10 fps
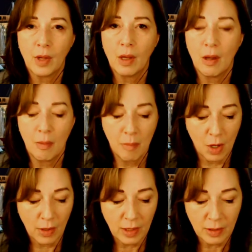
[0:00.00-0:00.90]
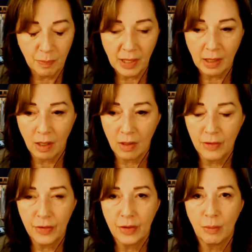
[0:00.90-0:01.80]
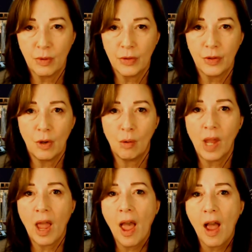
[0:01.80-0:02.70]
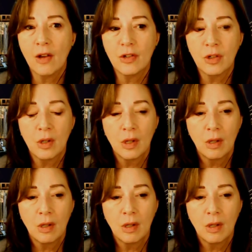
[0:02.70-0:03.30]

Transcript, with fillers: uh, markets because there was no cash.